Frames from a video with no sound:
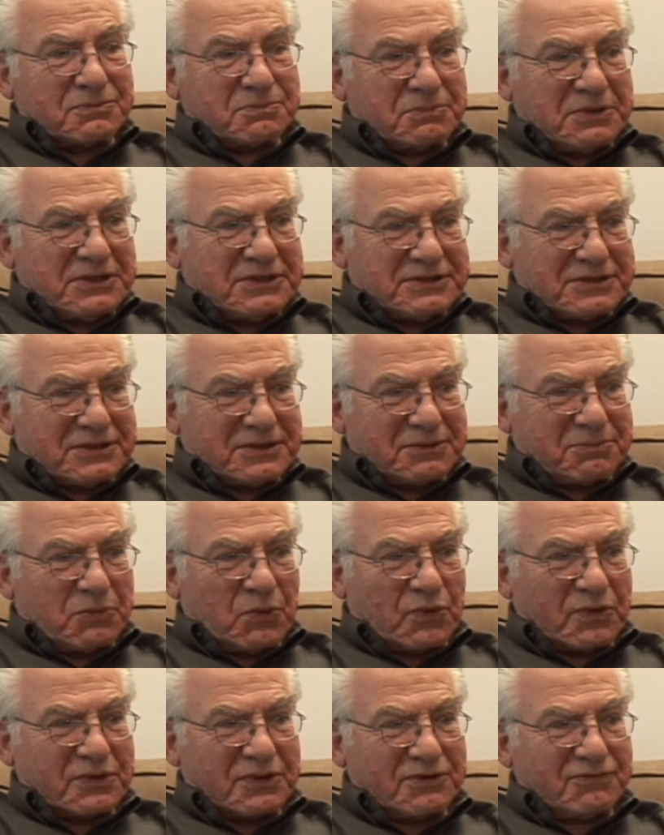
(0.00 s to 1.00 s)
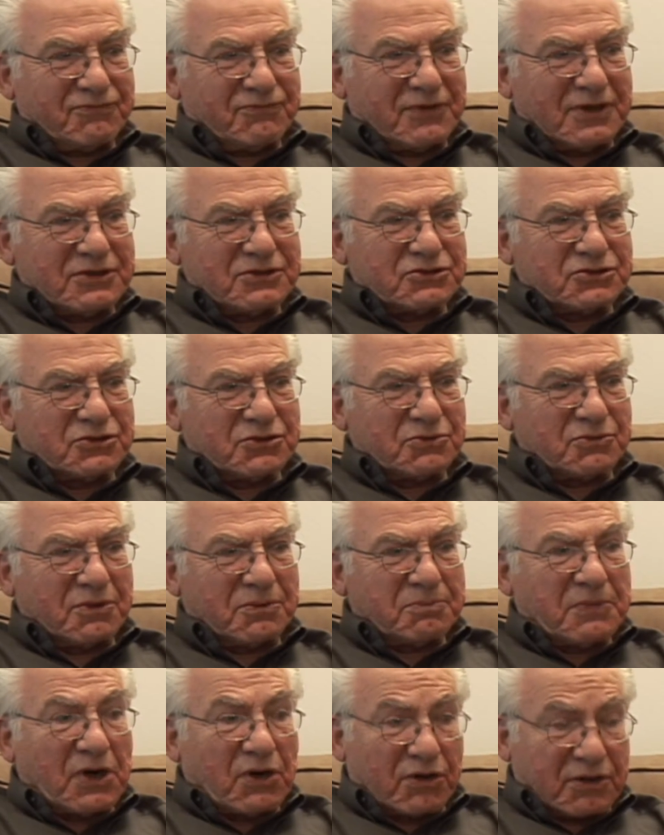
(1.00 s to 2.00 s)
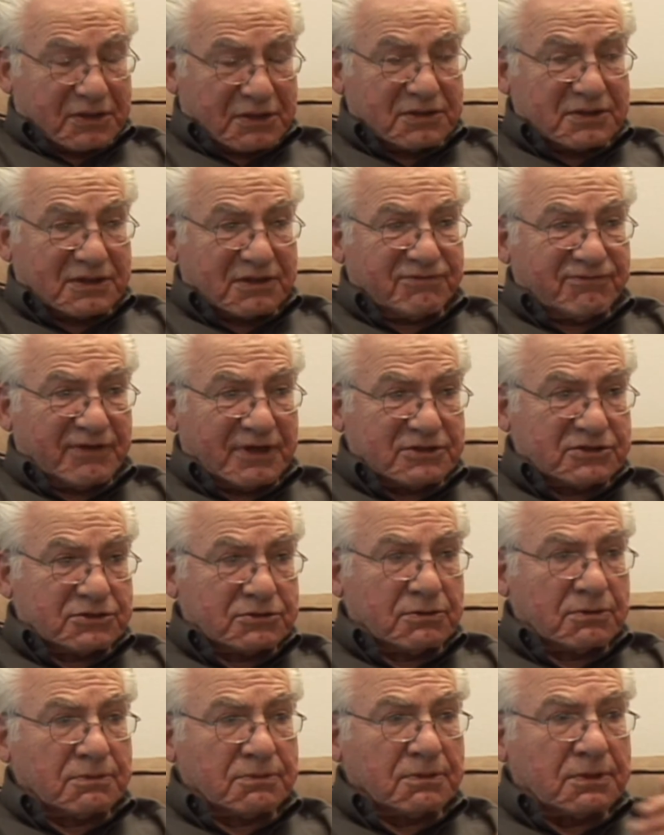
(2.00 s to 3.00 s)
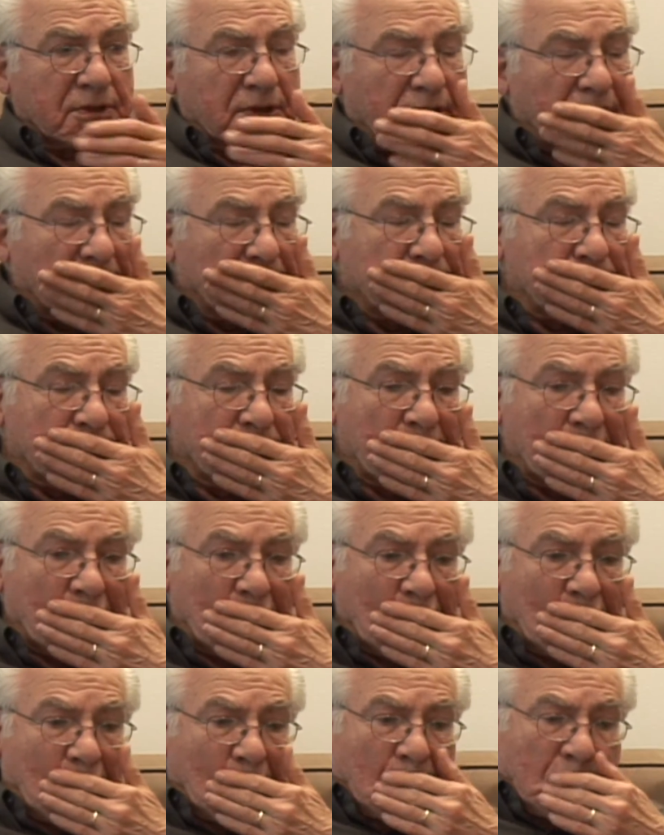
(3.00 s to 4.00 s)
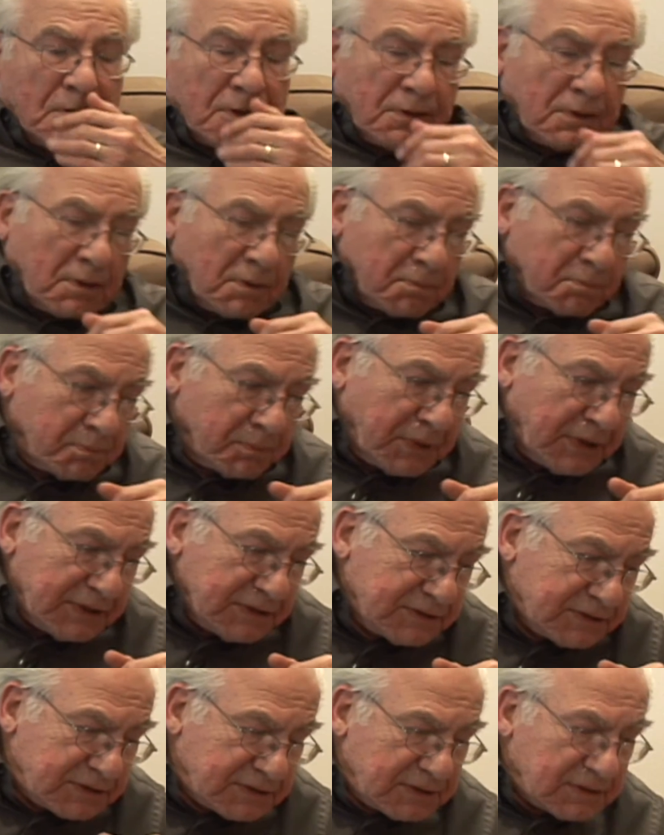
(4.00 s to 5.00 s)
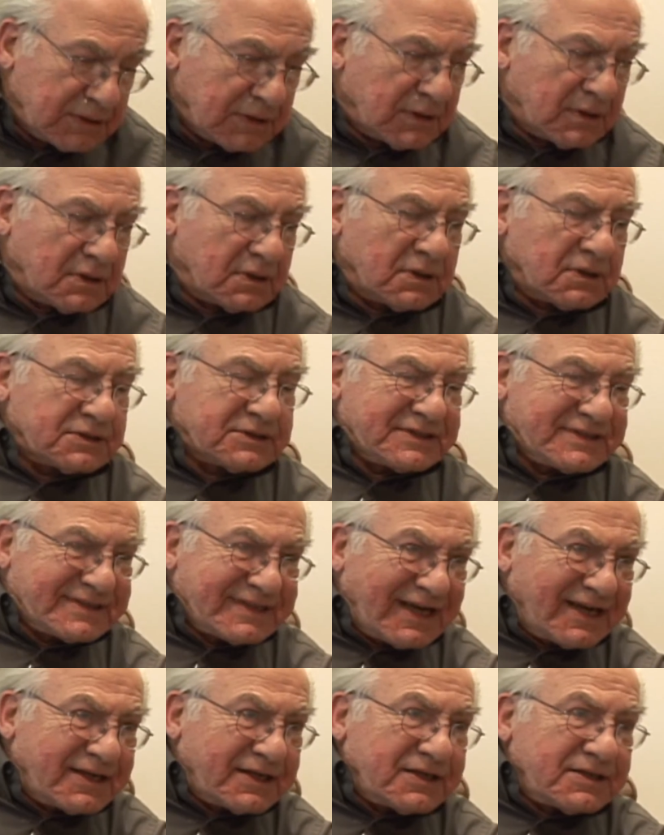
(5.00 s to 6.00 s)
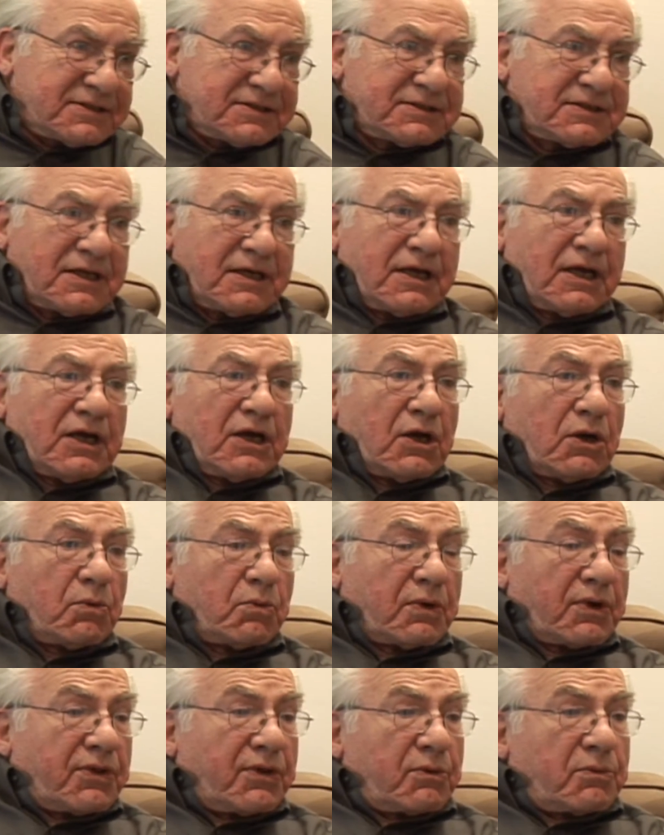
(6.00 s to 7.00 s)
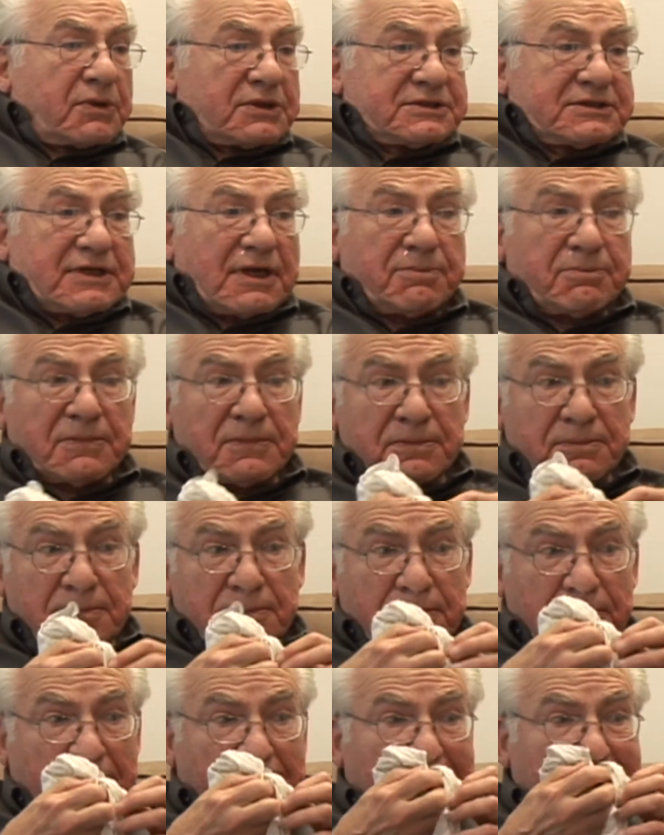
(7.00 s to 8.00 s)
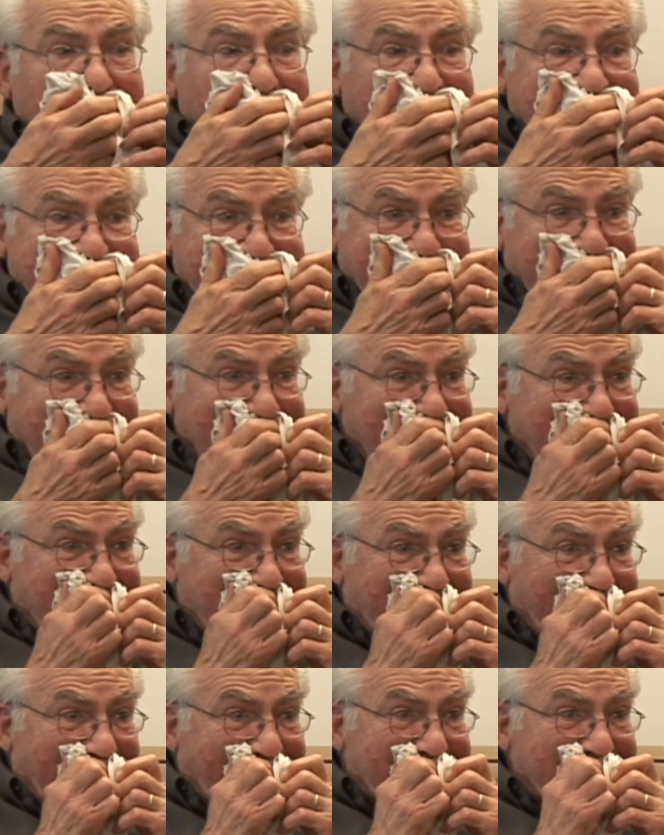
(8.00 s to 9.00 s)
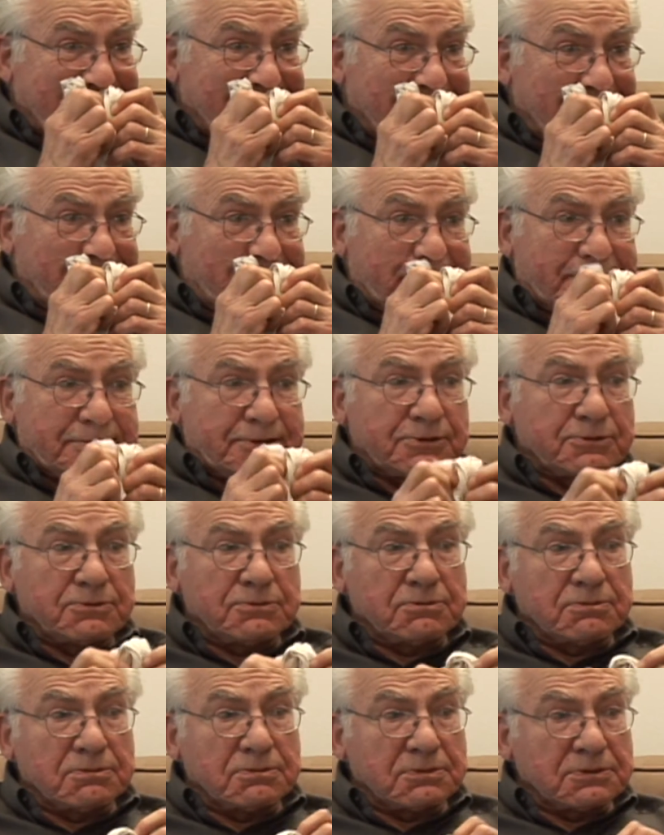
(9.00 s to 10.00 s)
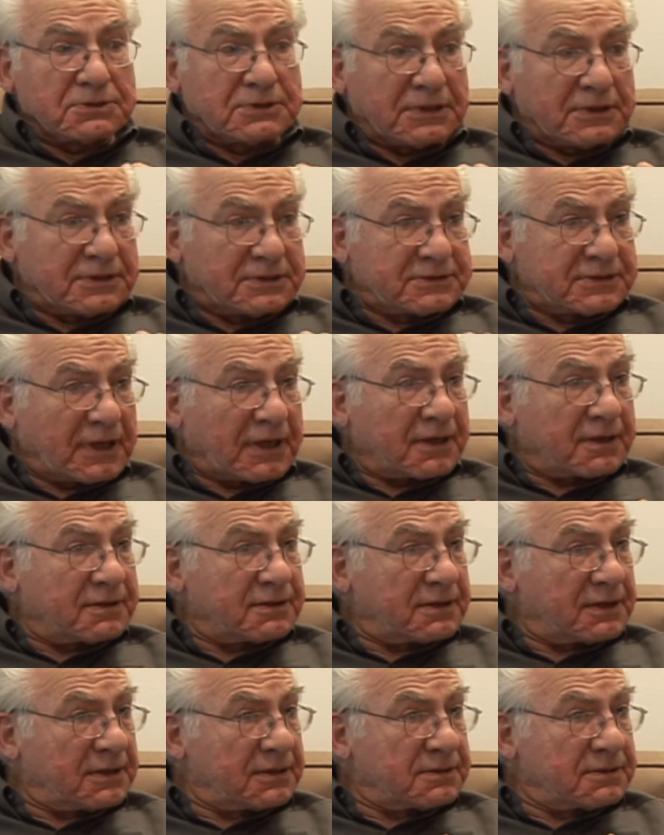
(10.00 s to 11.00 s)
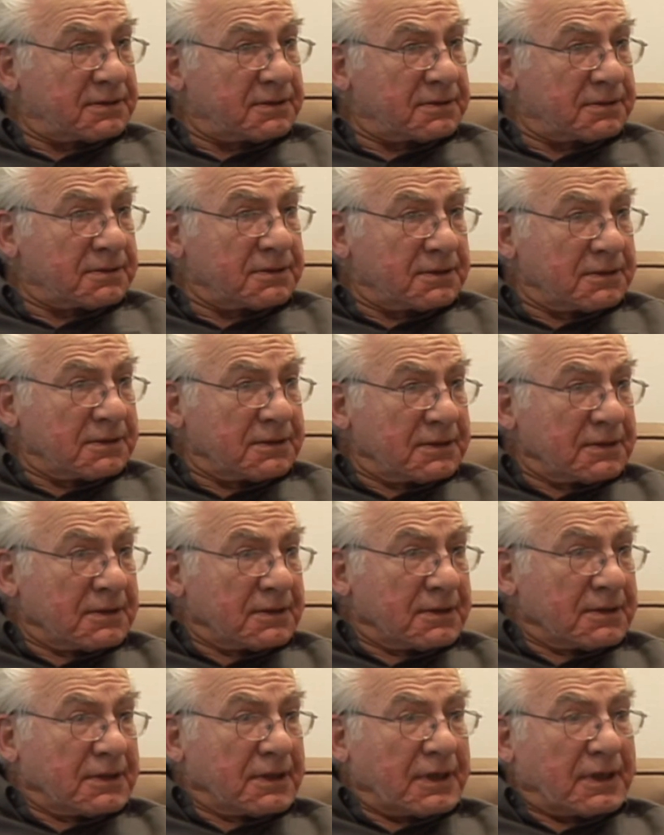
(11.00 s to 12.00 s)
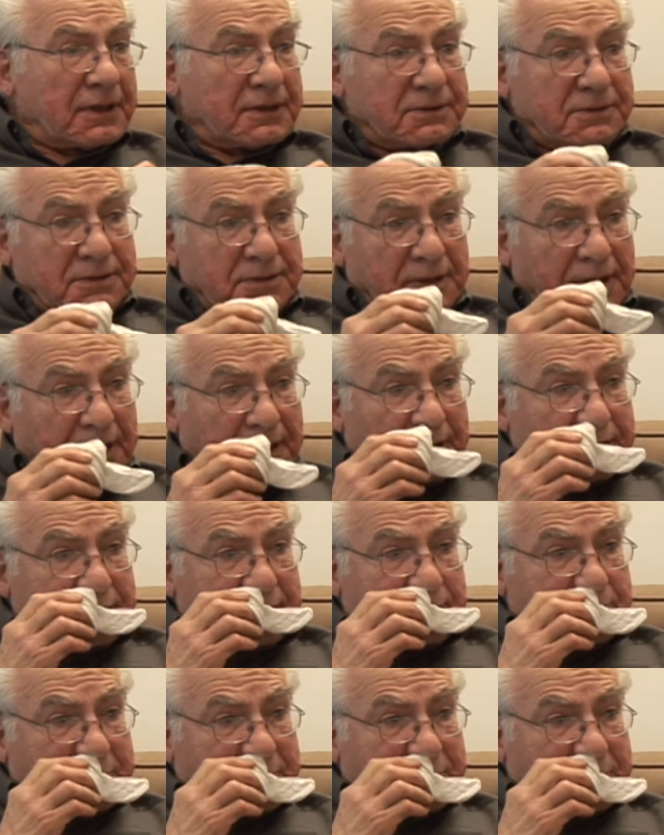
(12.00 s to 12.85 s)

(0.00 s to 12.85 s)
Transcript: piece, the more conventional, American conventional um, peace uh, studies, mm. where there was some hostility actually to, to Isard and the mm. and, and the